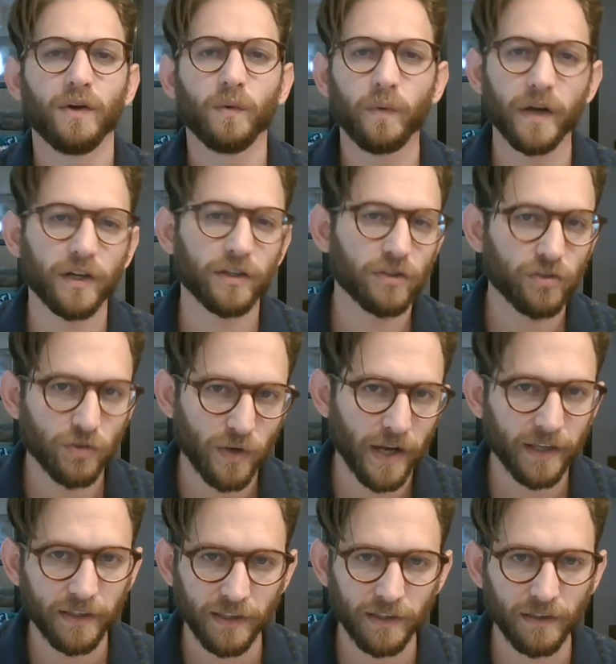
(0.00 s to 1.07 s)
We are
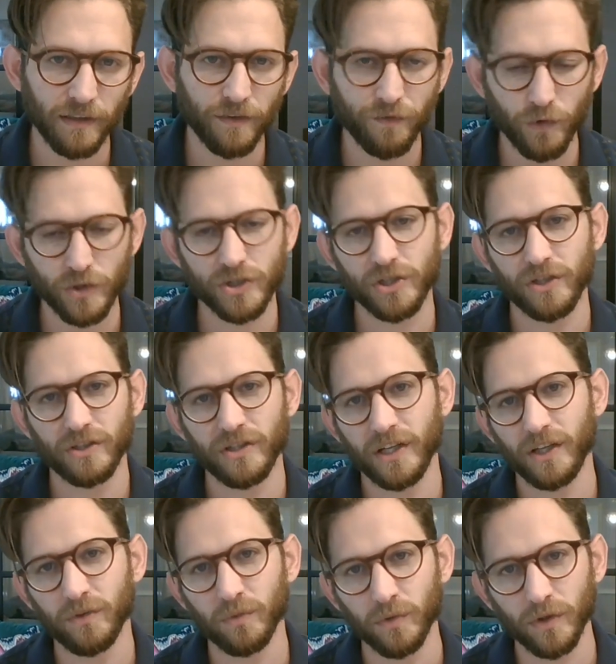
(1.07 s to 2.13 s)
distracted, unfortunately, in
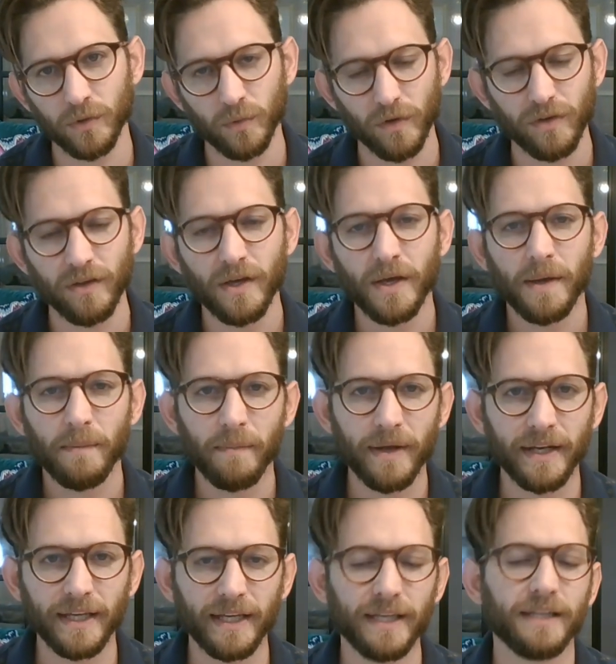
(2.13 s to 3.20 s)
today's world with
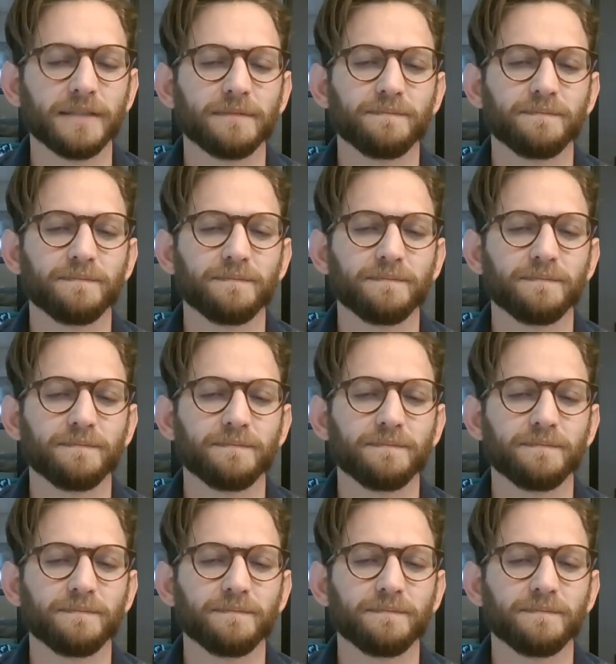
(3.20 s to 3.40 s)
many,